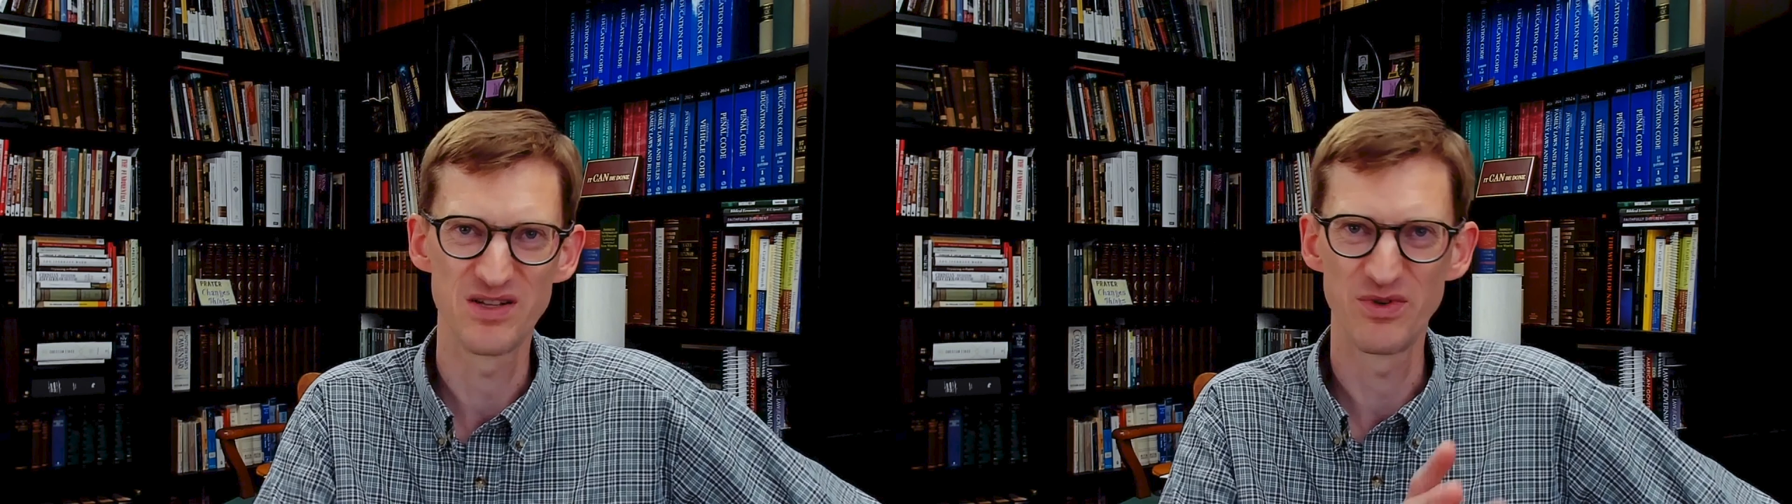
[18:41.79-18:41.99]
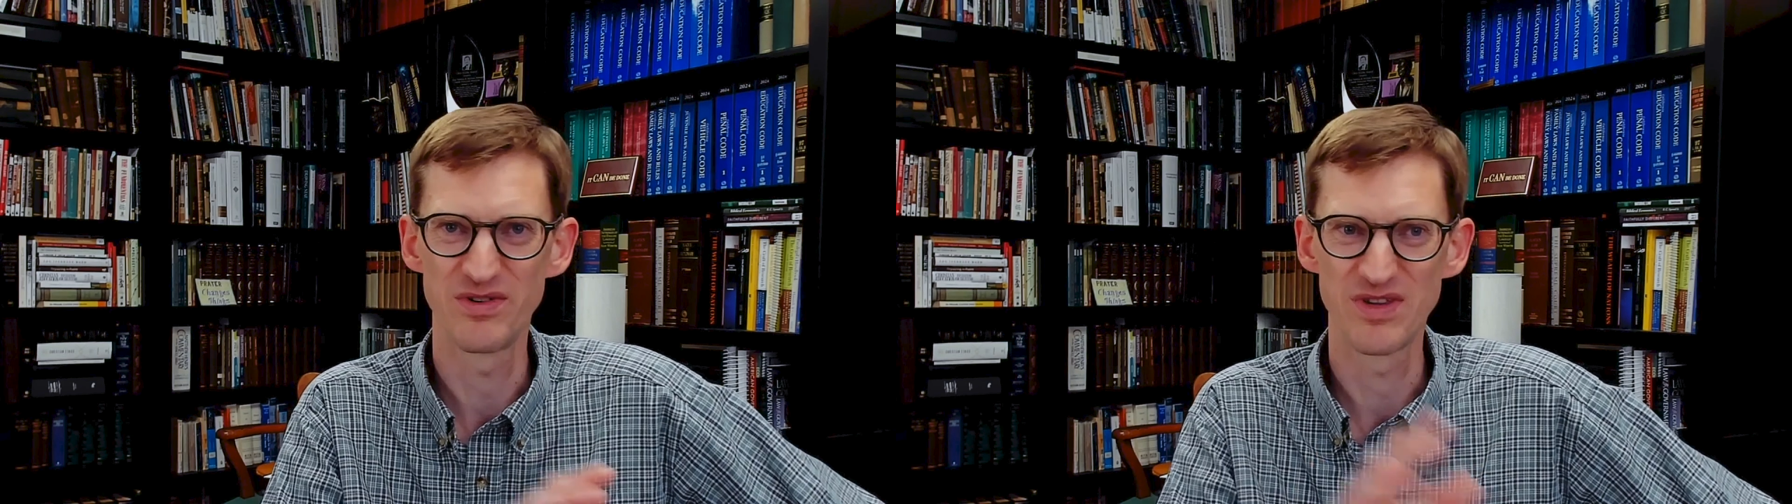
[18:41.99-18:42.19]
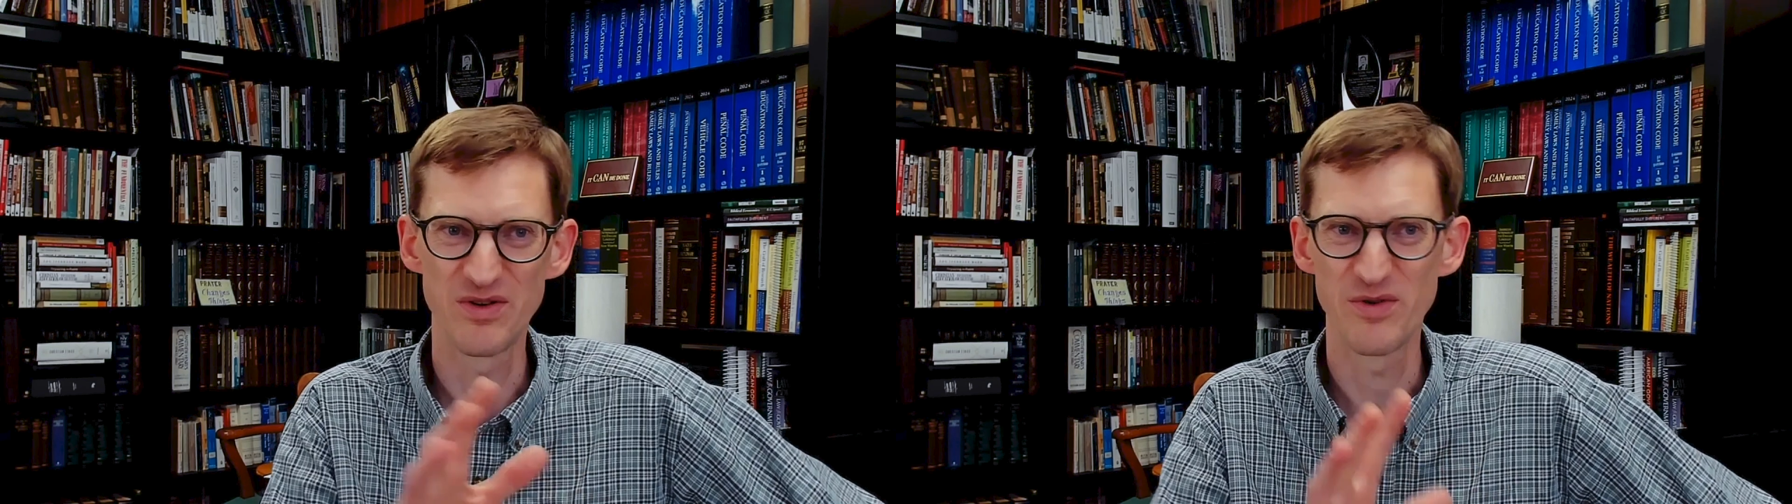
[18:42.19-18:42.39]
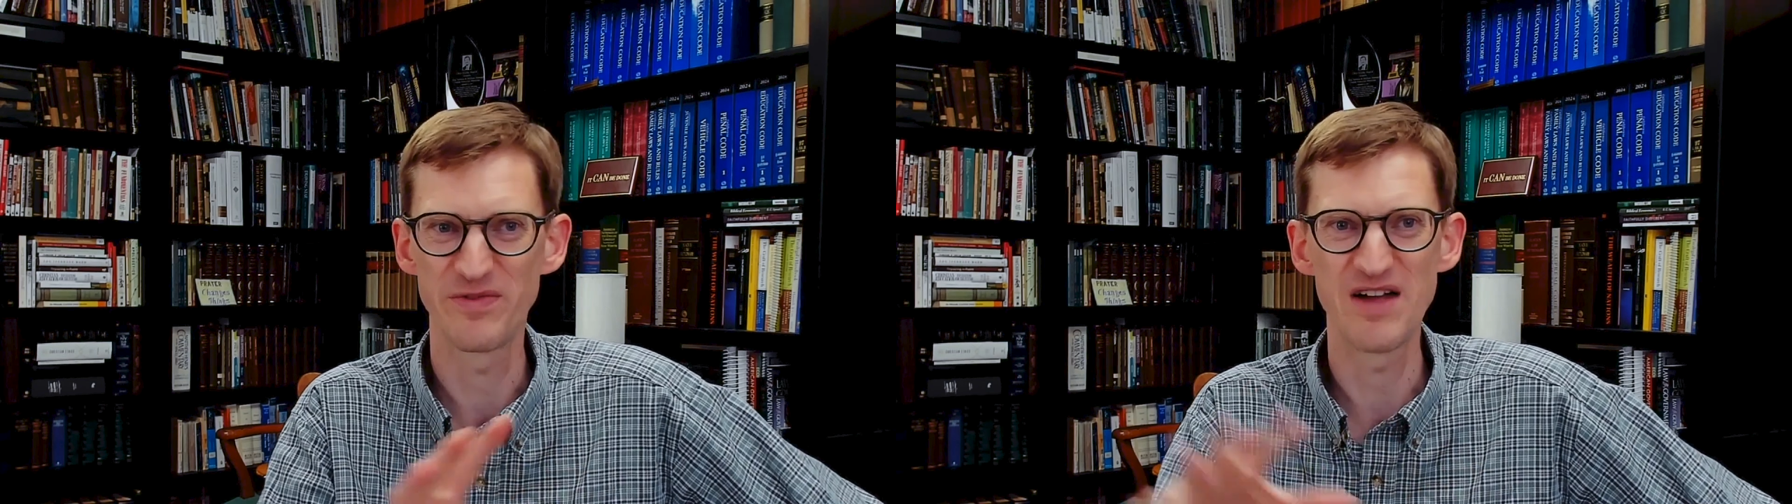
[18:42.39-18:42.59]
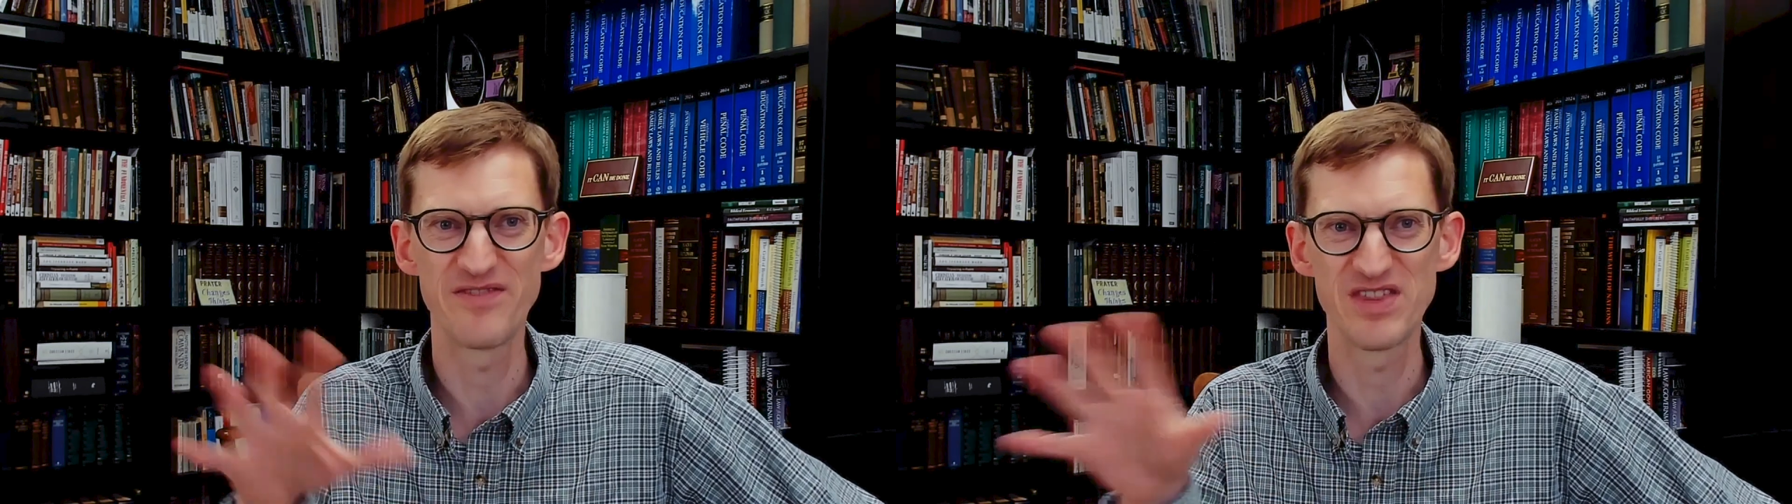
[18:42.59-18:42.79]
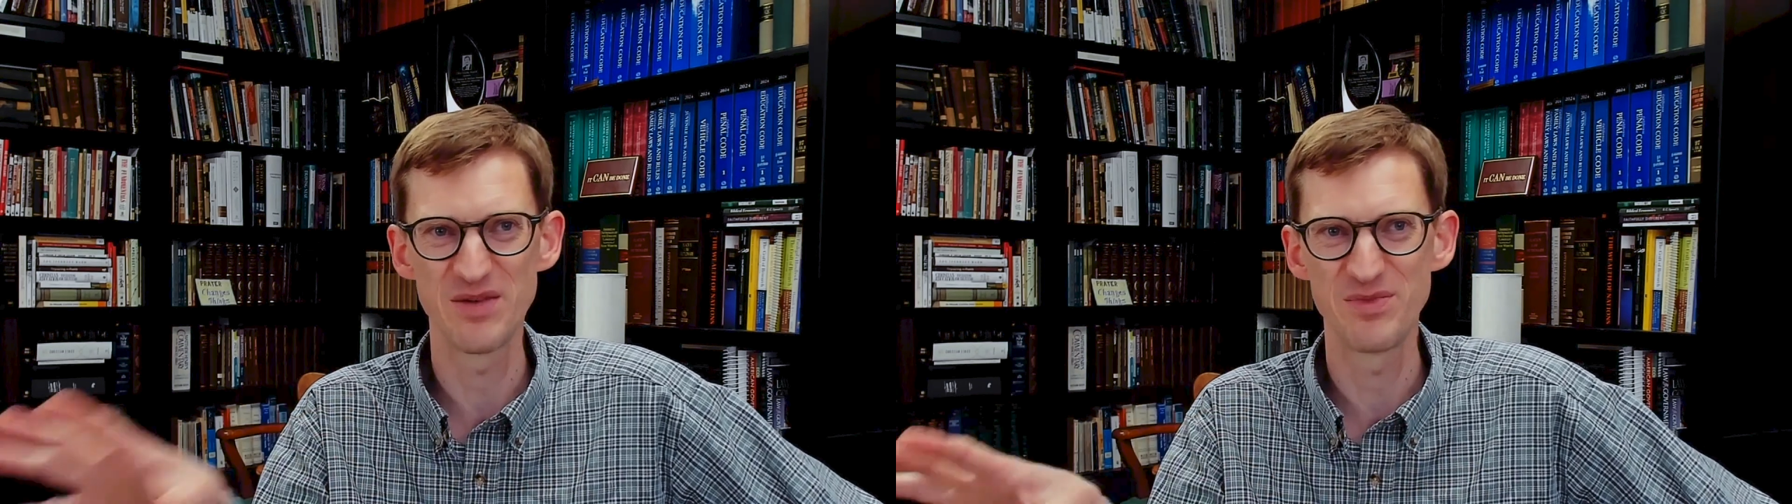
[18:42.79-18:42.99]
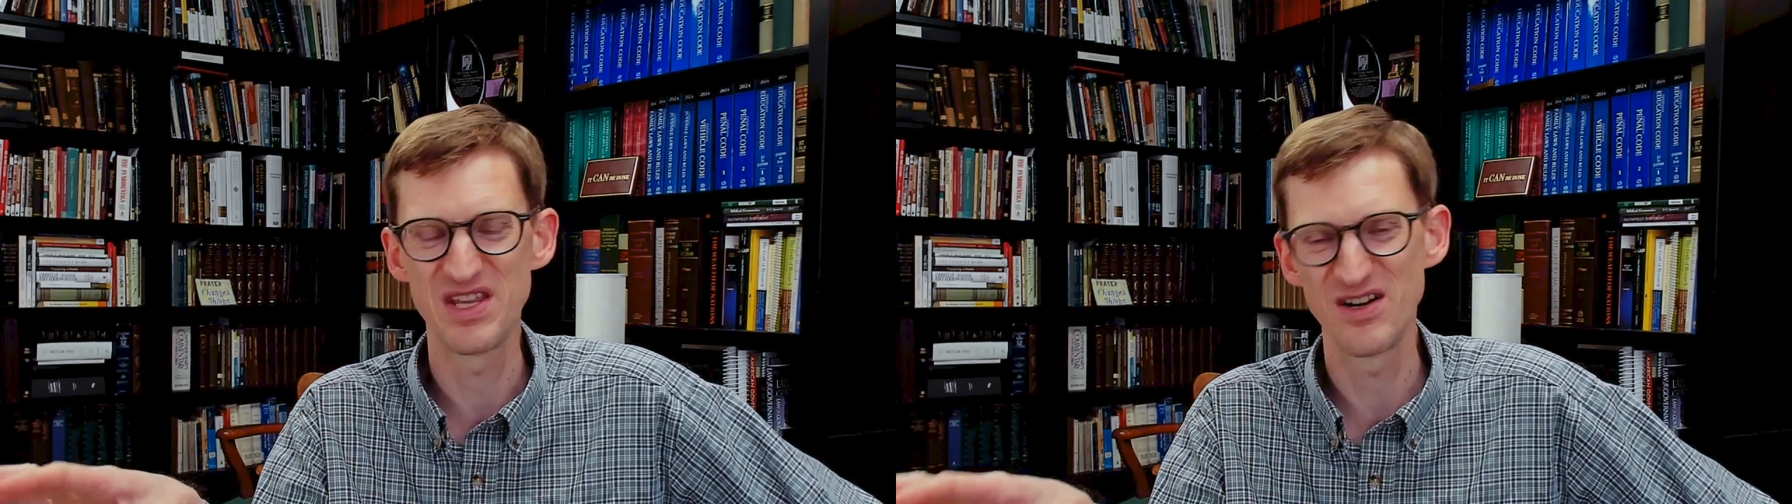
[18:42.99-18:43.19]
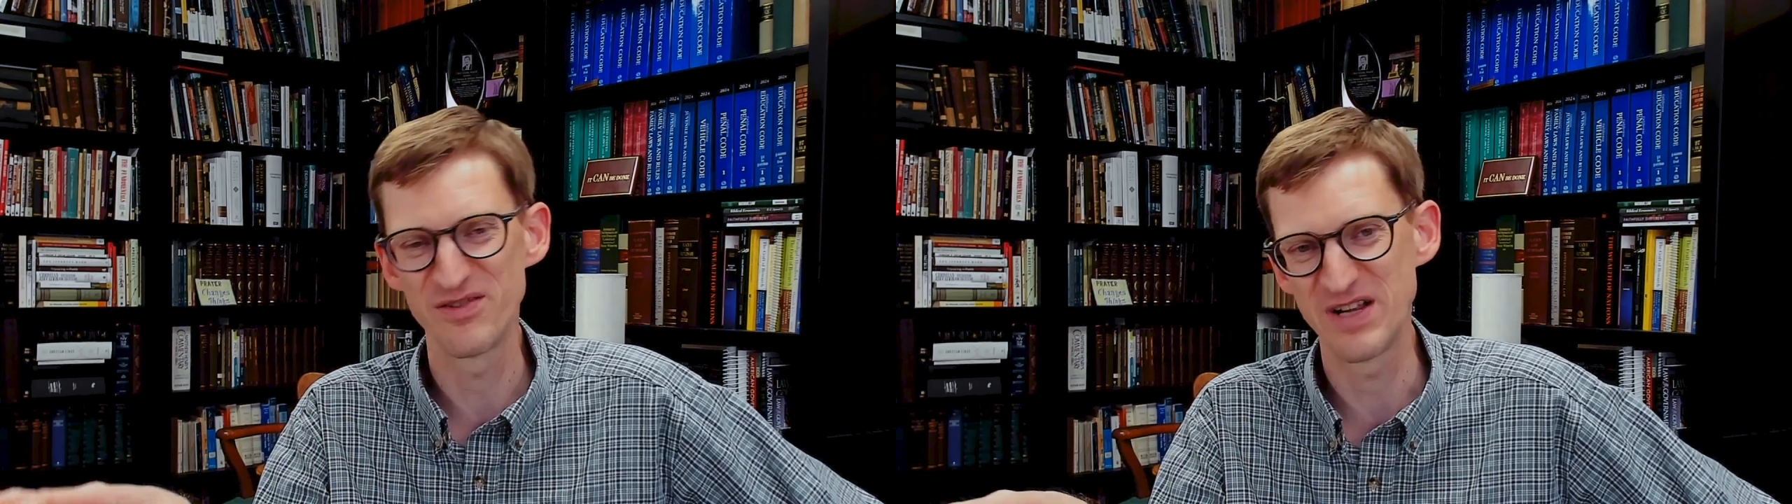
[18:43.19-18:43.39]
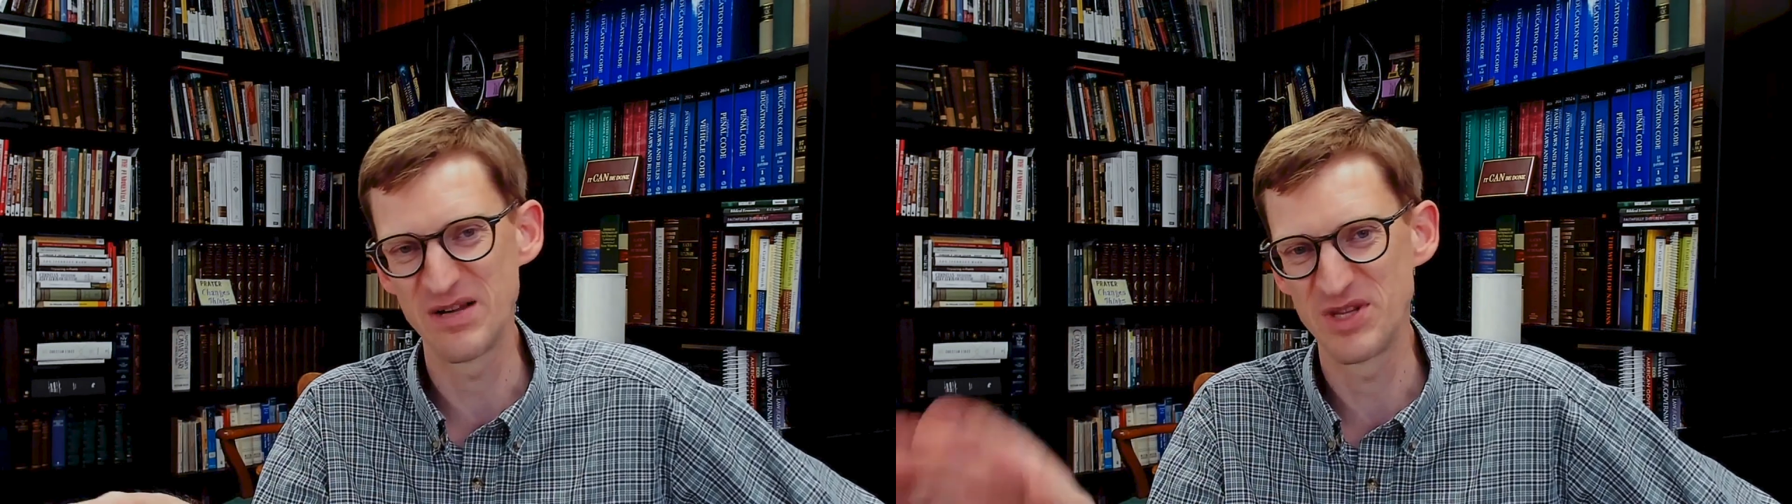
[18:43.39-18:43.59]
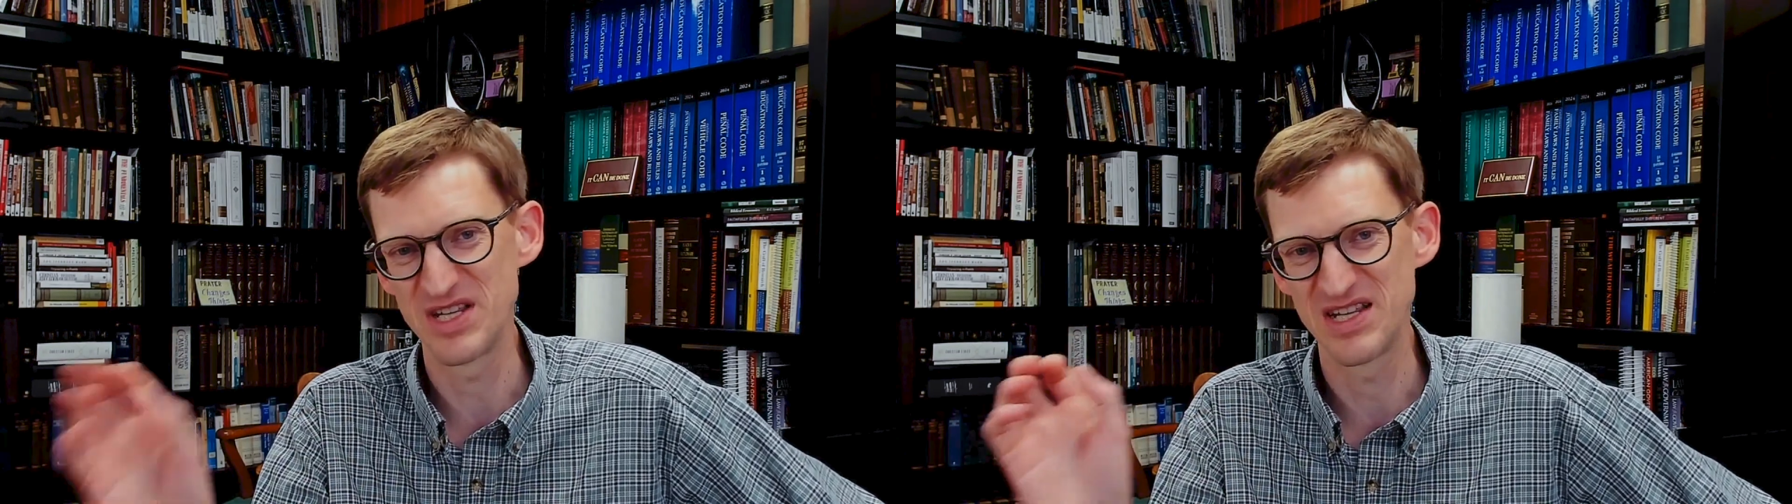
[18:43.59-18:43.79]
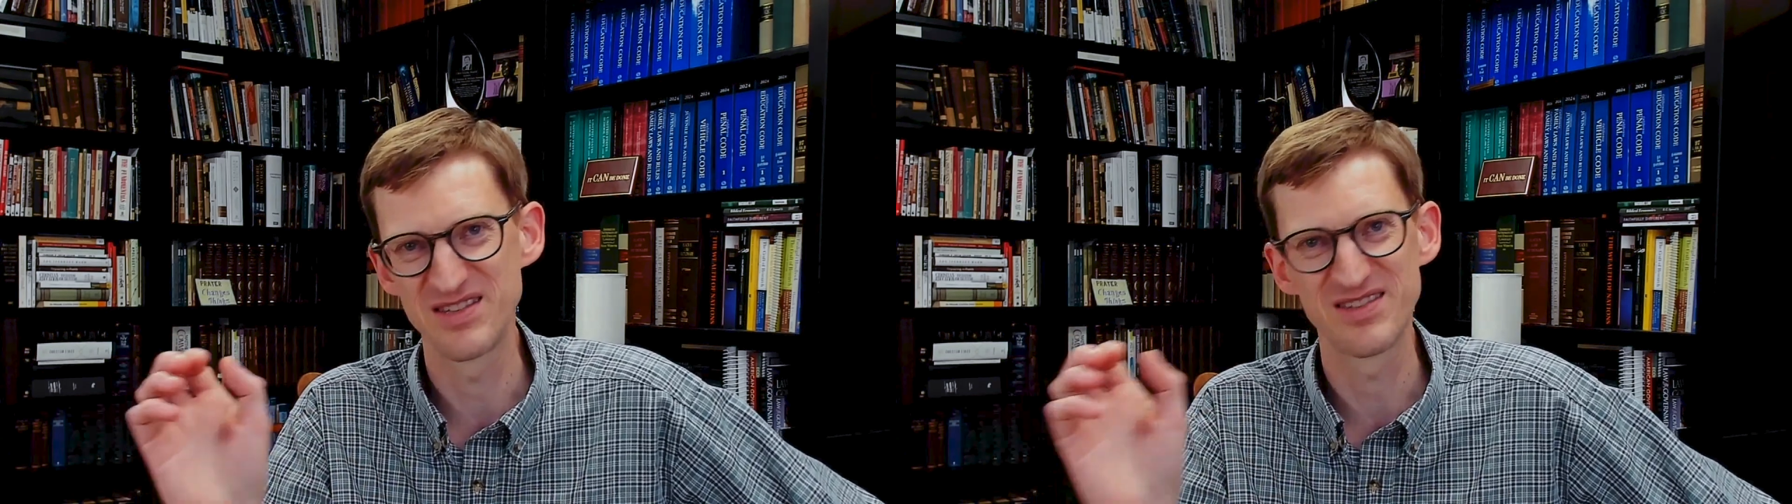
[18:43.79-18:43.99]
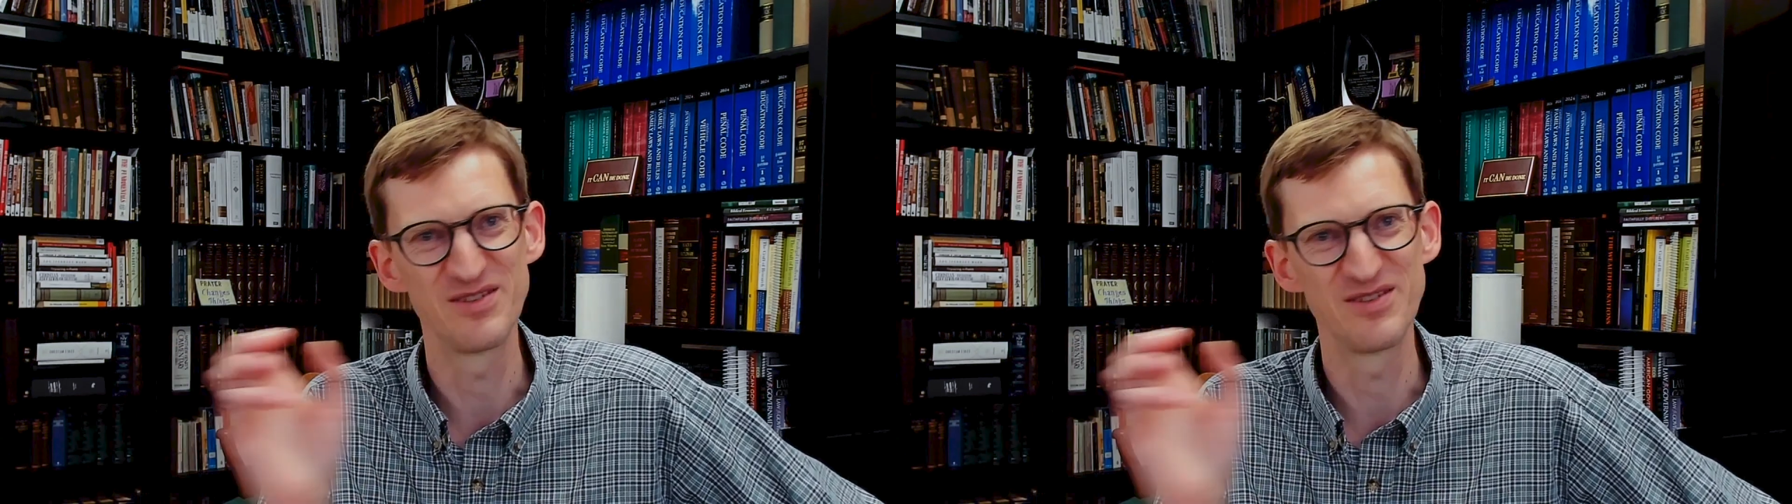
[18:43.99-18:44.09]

There were 5 of them in their family.